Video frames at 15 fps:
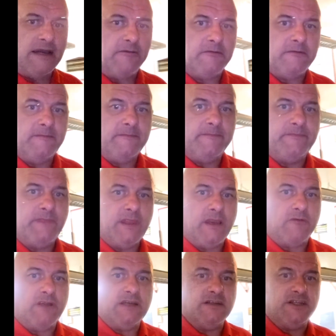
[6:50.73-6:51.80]
now. I
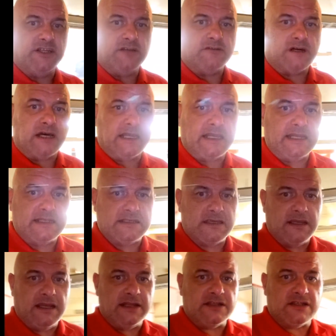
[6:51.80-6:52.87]
really do like it.
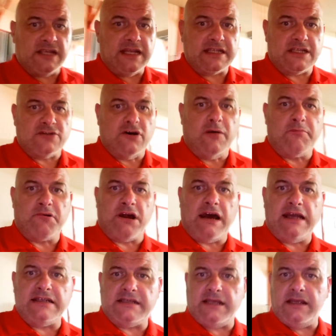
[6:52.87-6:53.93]
It's a lot
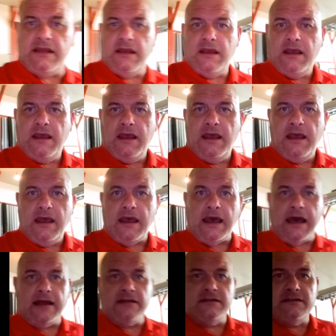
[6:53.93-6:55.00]
brighter,
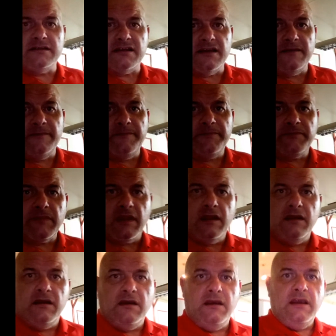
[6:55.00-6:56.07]
and
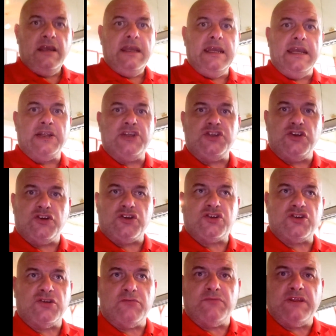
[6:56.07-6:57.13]
it's just
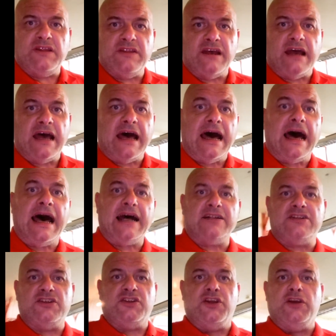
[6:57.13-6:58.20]
something that I had
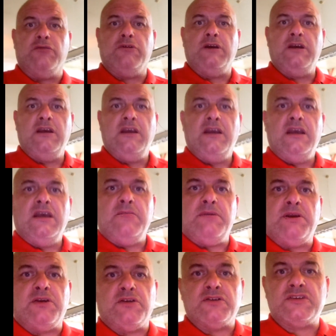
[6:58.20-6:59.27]
to do,
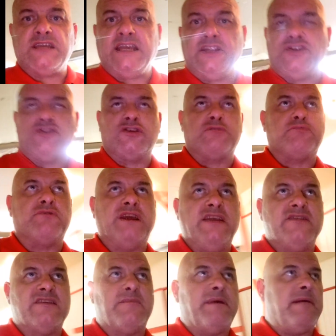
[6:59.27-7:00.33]
because it just
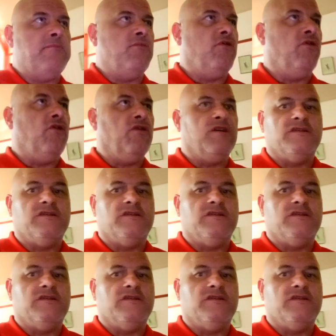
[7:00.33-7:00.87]
breathes a bit more